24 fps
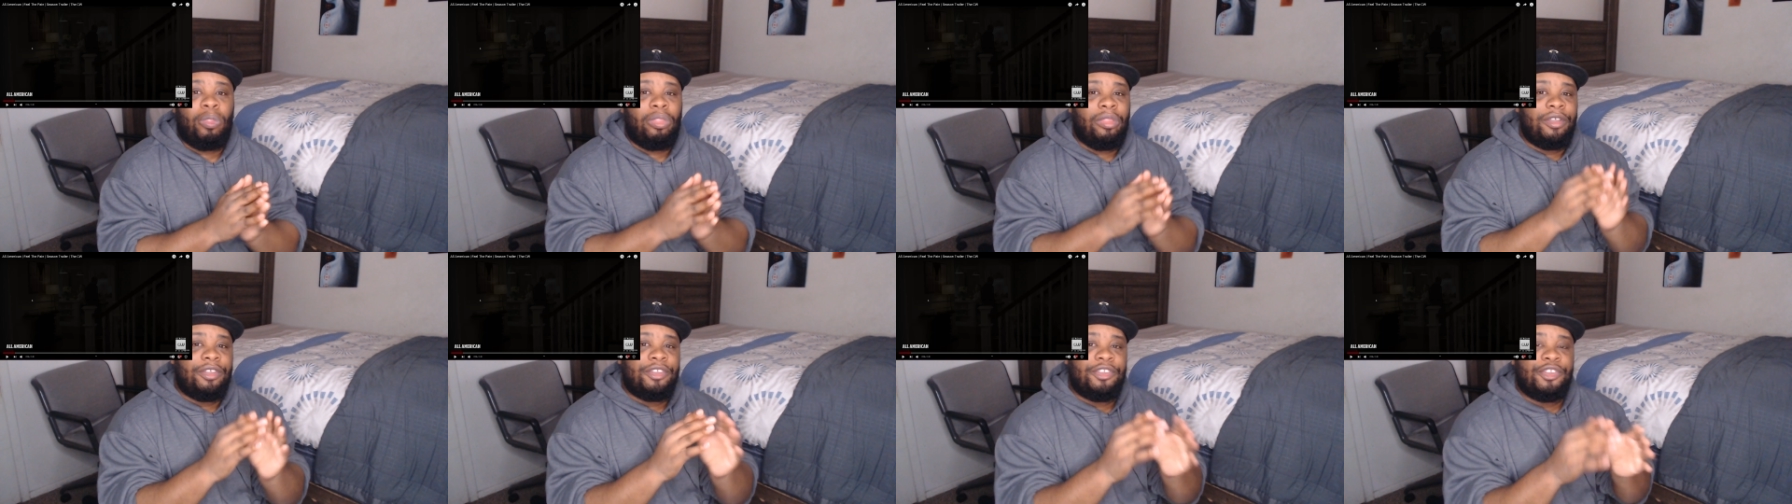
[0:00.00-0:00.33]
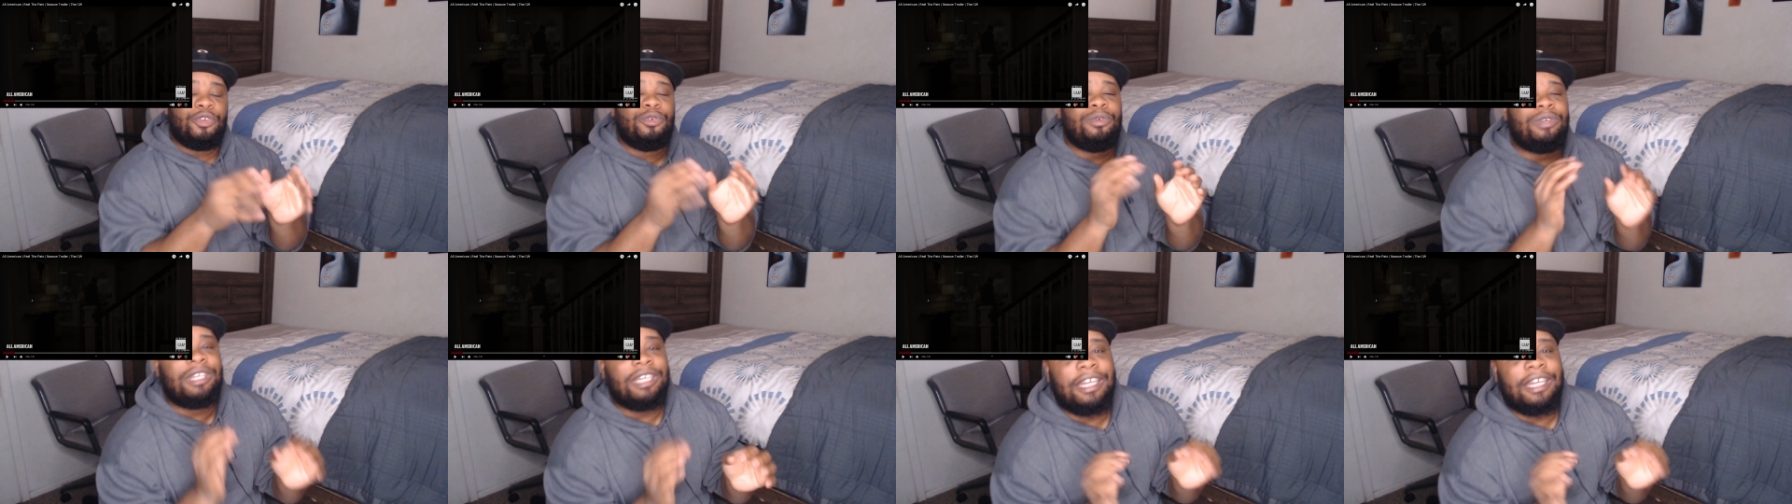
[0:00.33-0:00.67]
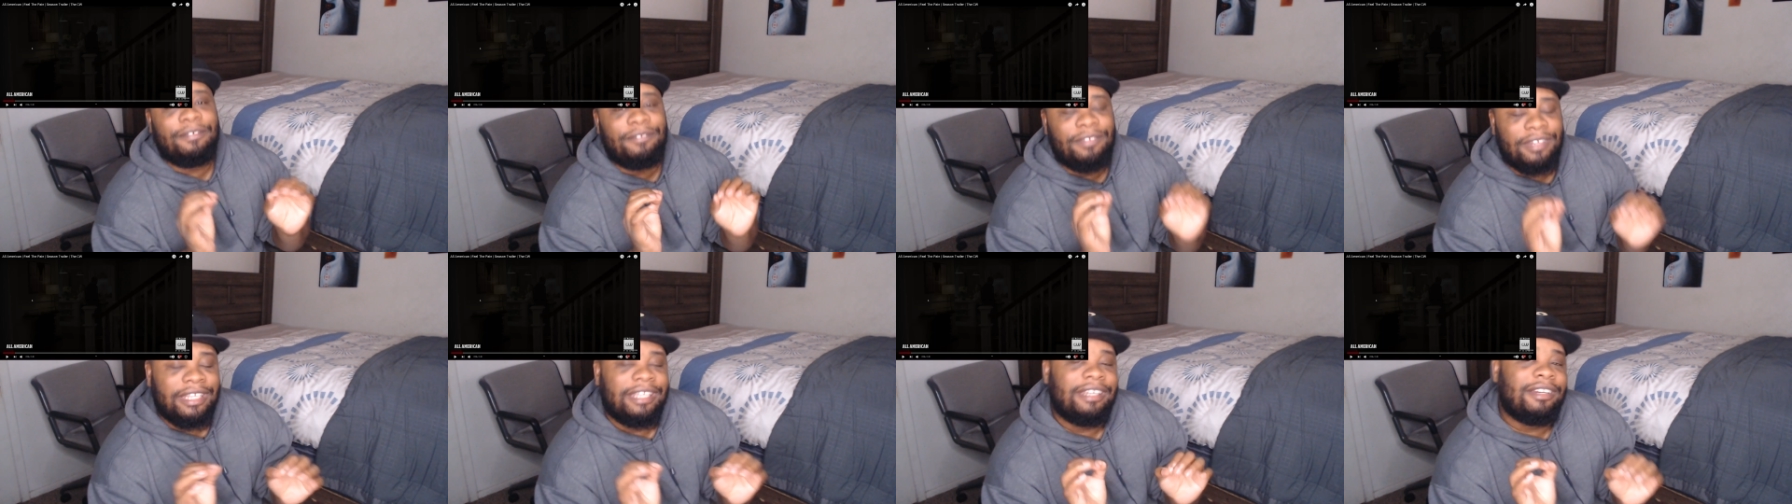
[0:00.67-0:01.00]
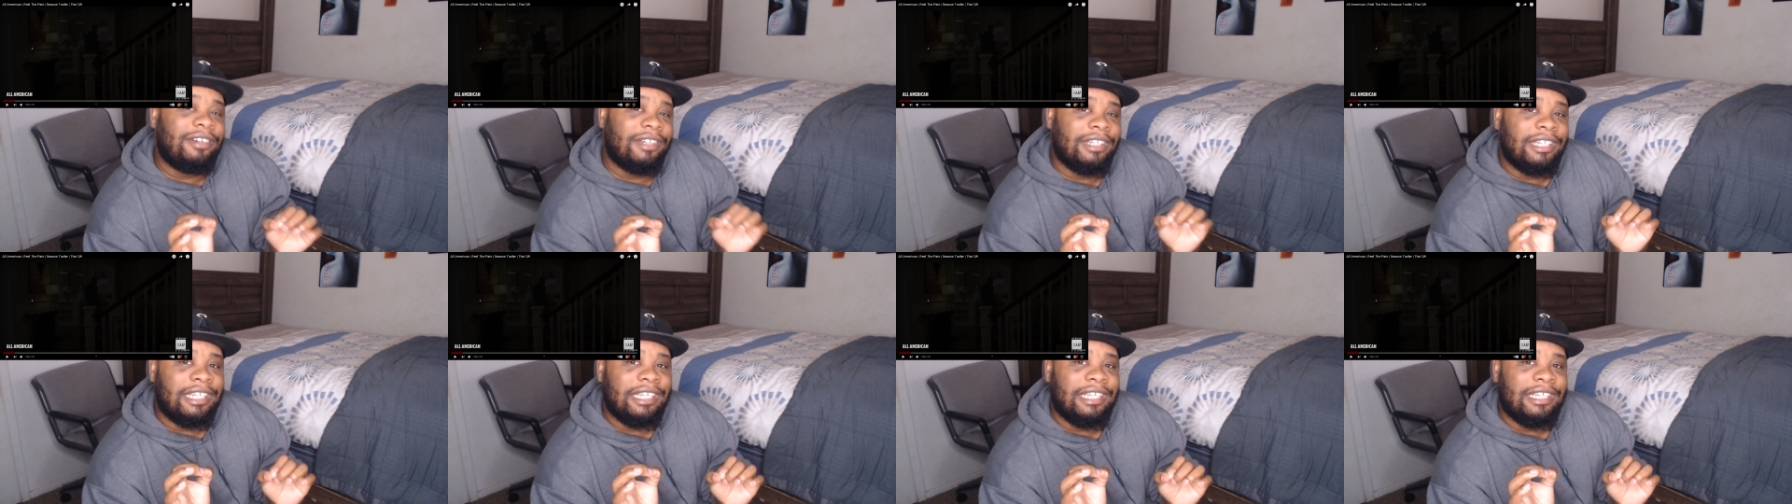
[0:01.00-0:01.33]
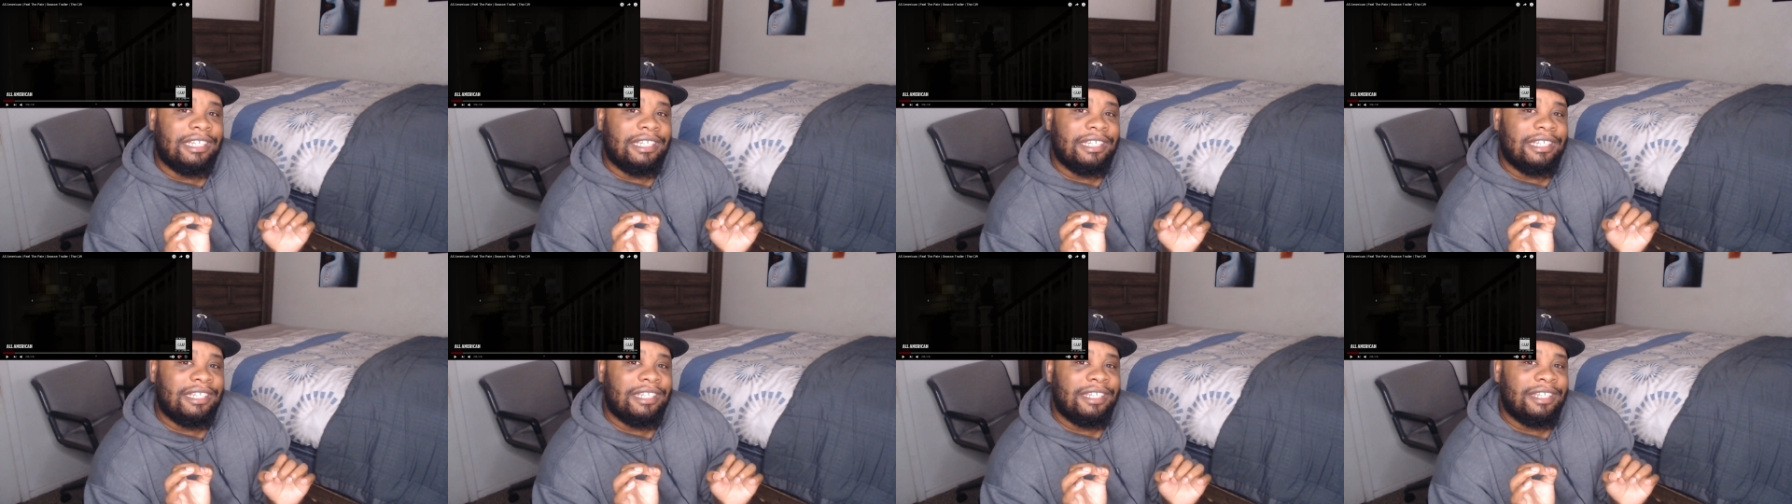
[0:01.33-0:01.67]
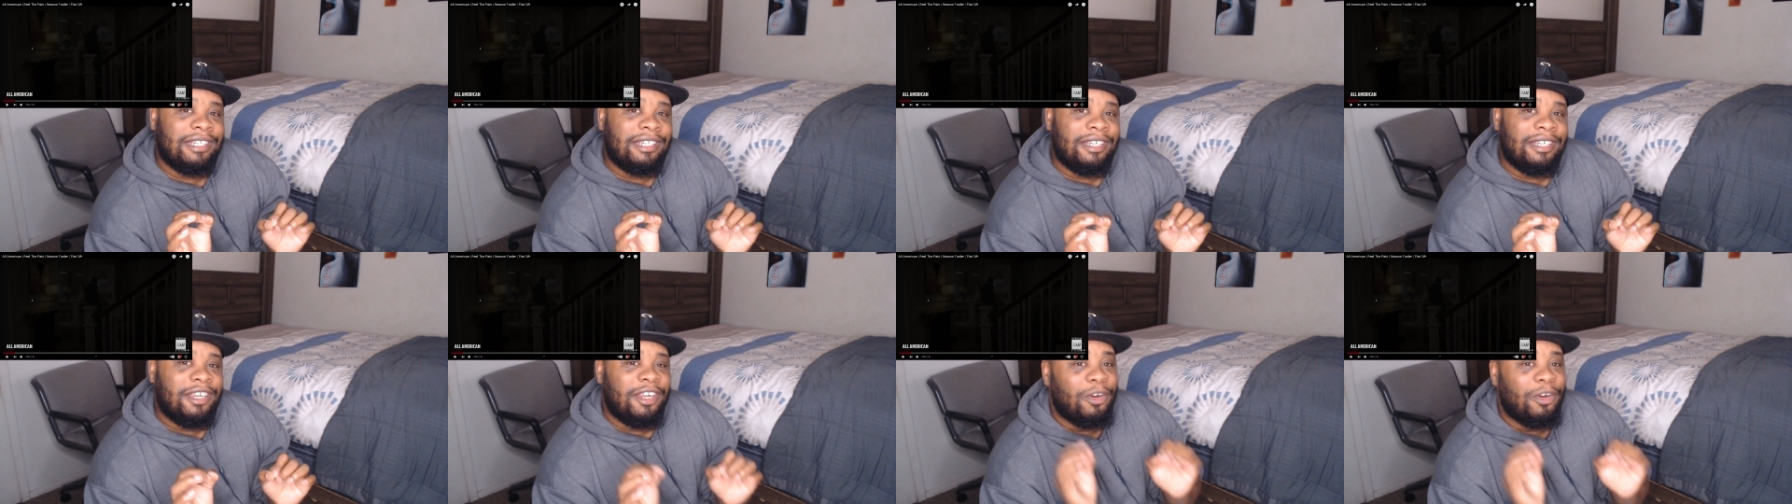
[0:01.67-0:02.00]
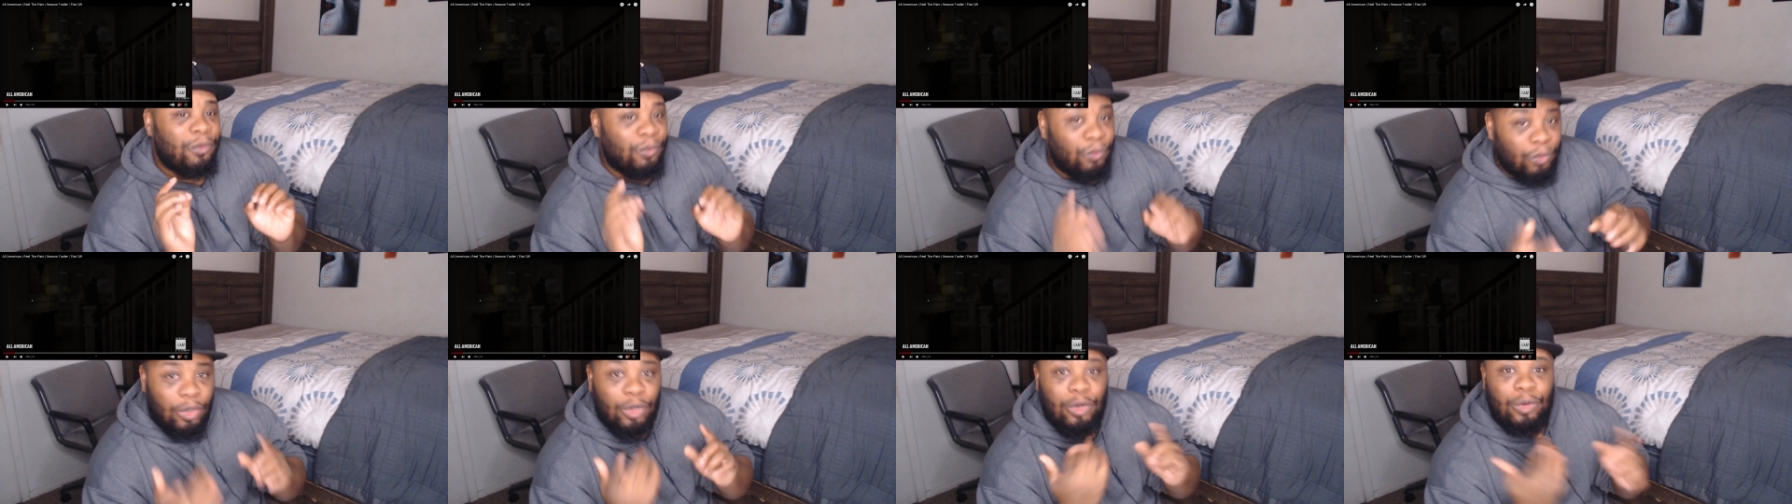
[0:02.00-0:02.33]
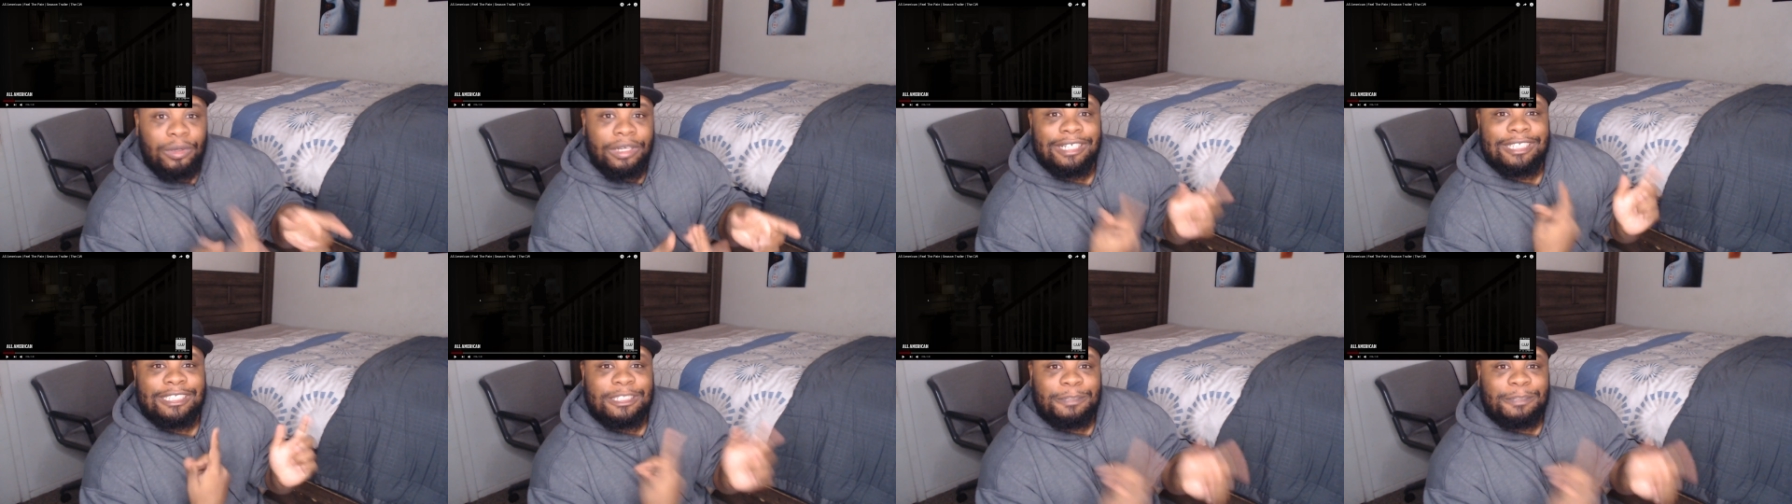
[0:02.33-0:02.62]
You could have literally ruined